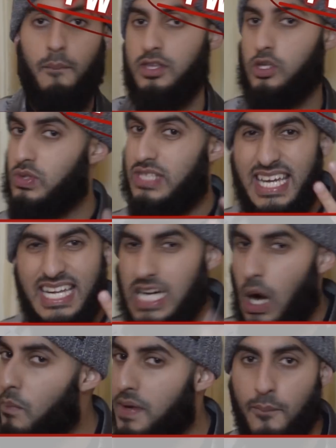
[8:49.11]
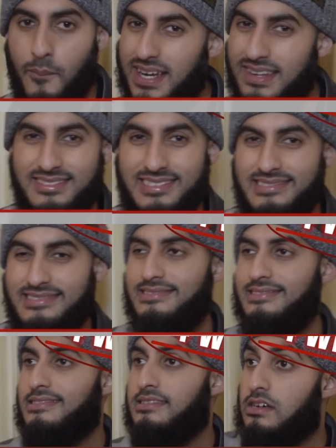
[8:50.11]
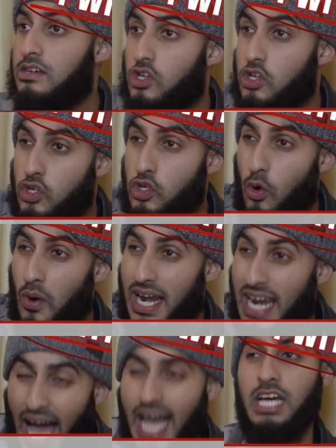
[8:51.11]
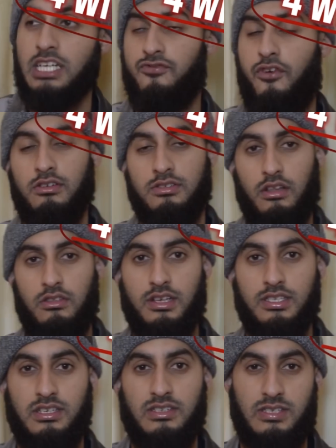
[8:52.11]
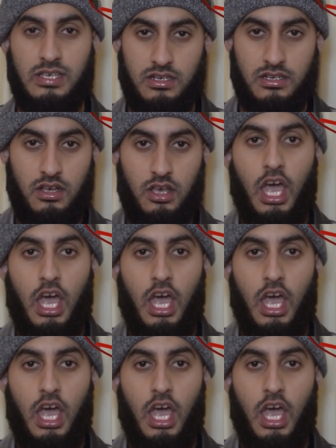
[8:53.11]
but you didn't come with them witnesses, you're a liar as far as Allah's concerned.